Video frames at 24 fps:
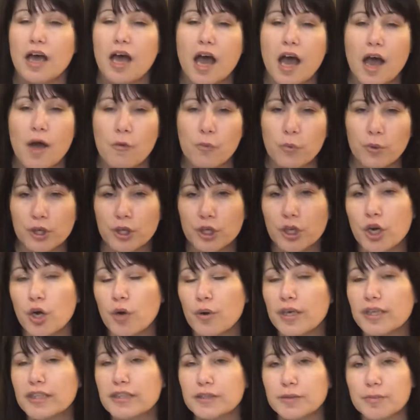we're
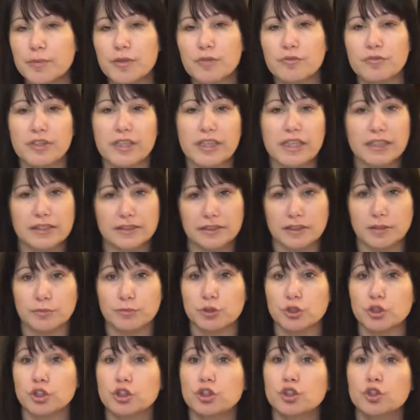going to be reading some
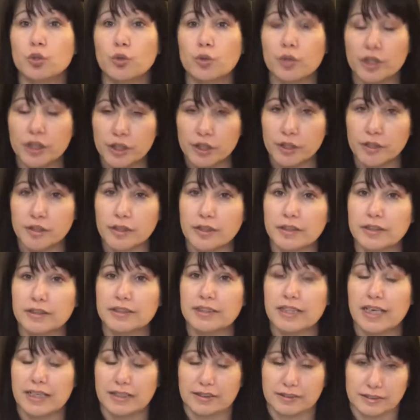shorter
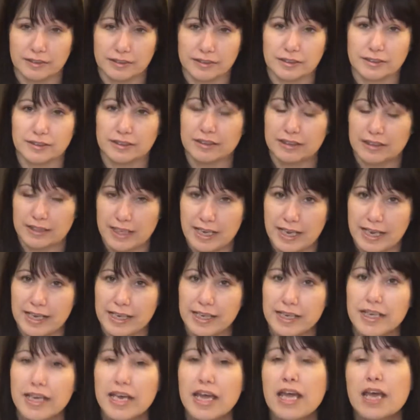texts today,
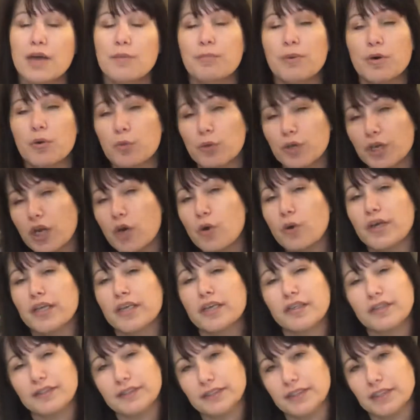but we're going to
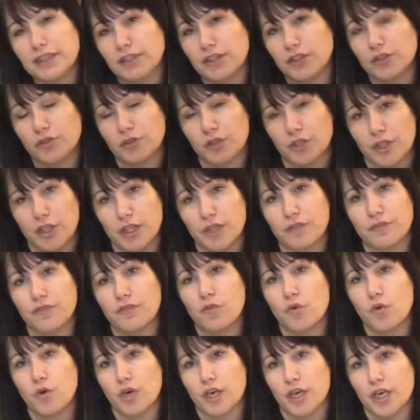continue looking
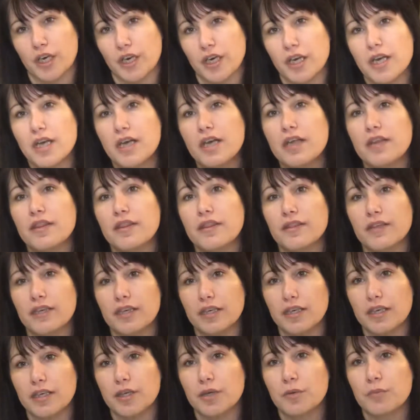for
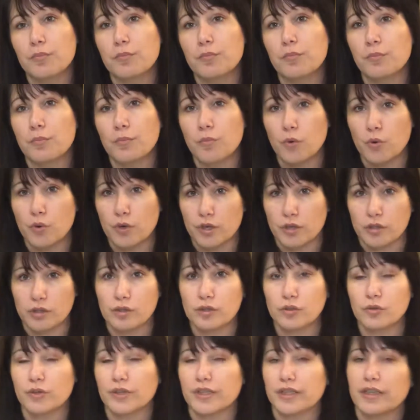the moral
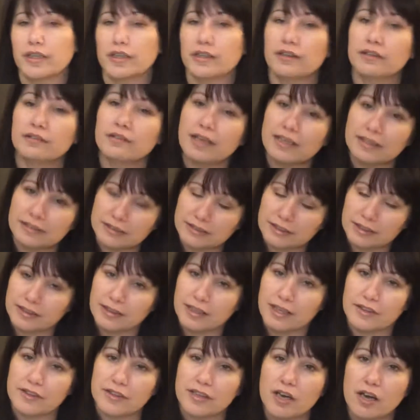or the lesson
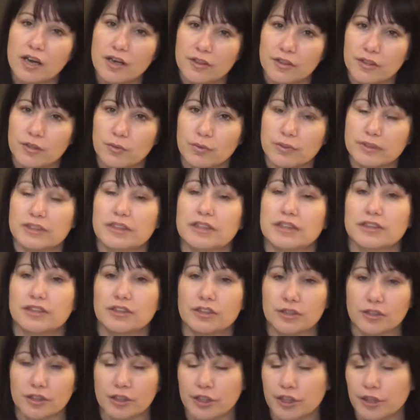that the author wants us to
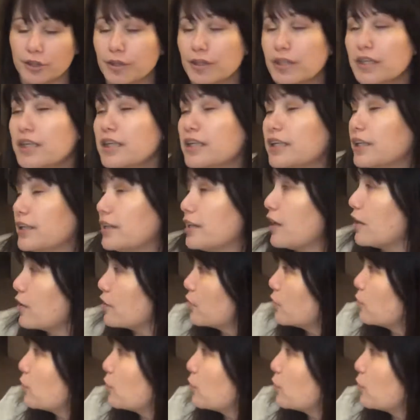learn. In other